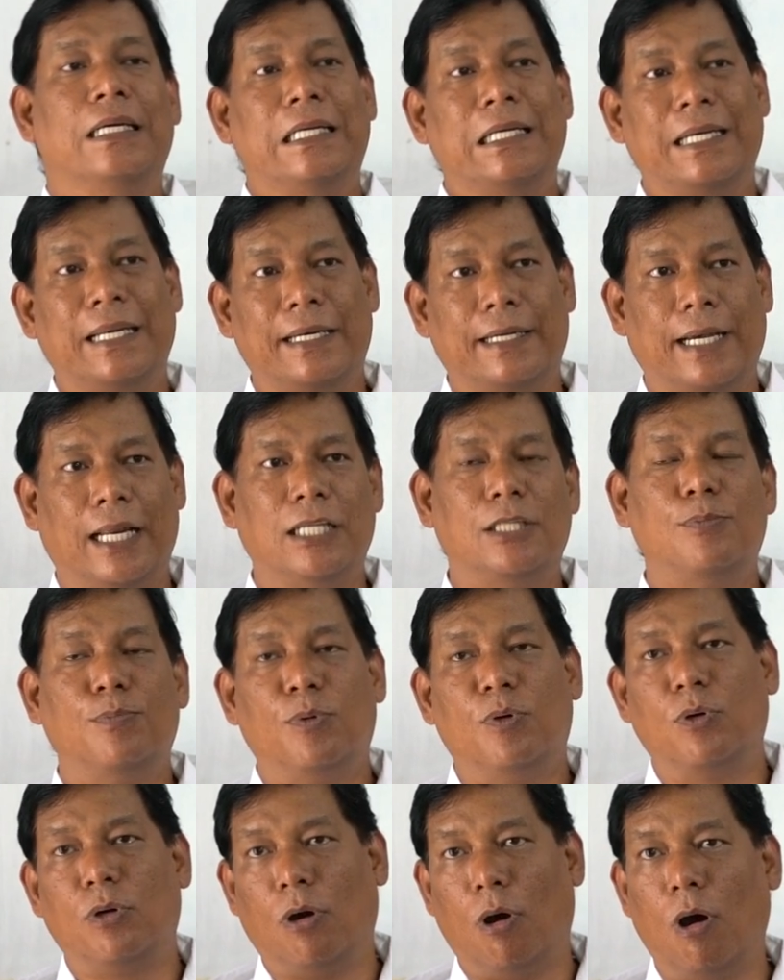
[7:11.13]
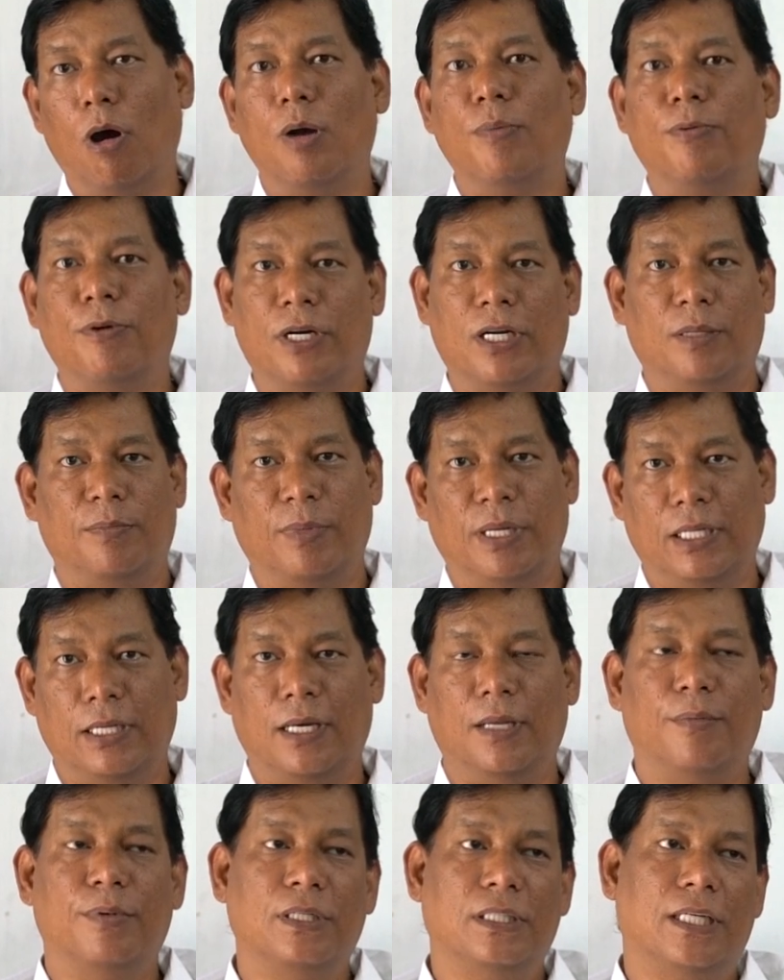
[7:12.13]
the transport, or for that matter
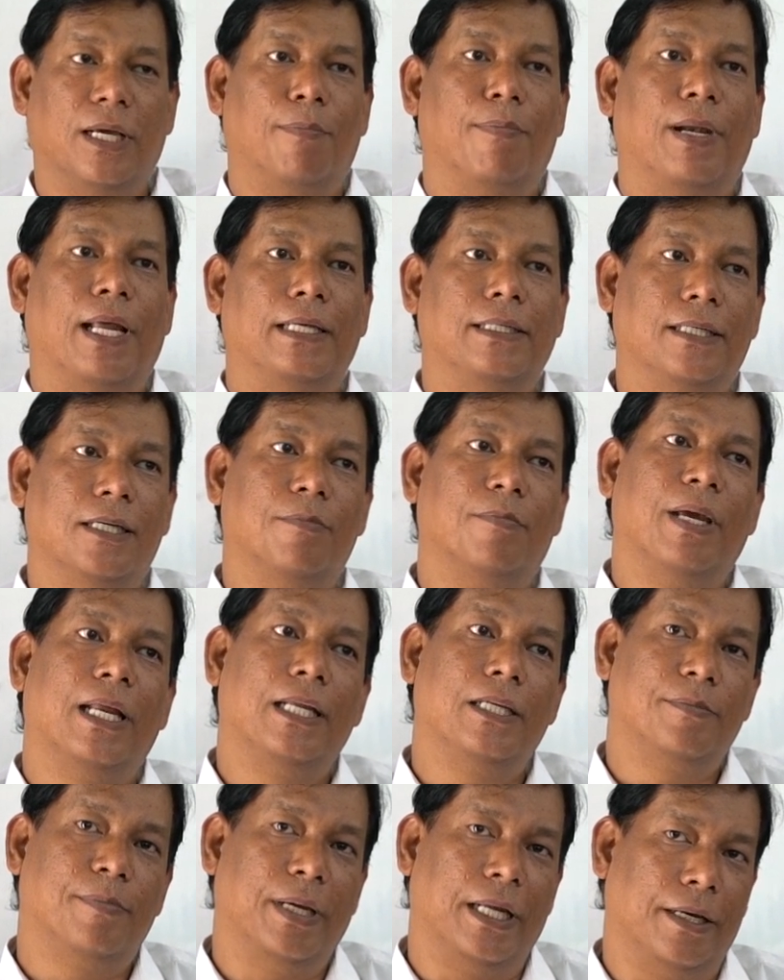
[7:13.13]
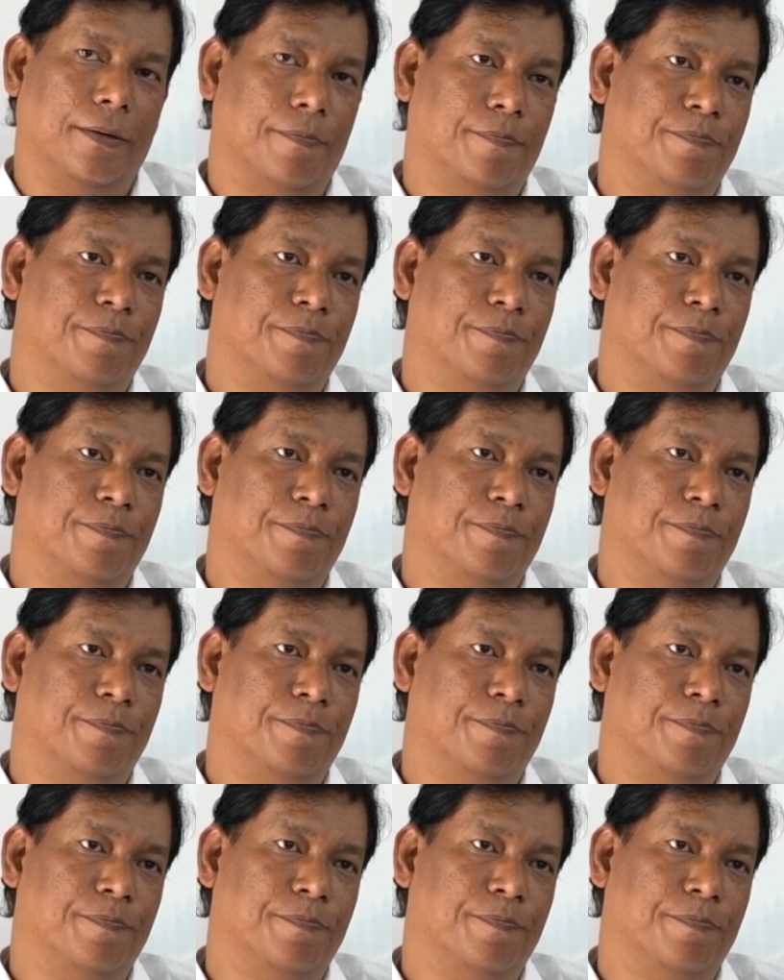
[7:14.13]
even supply chain management.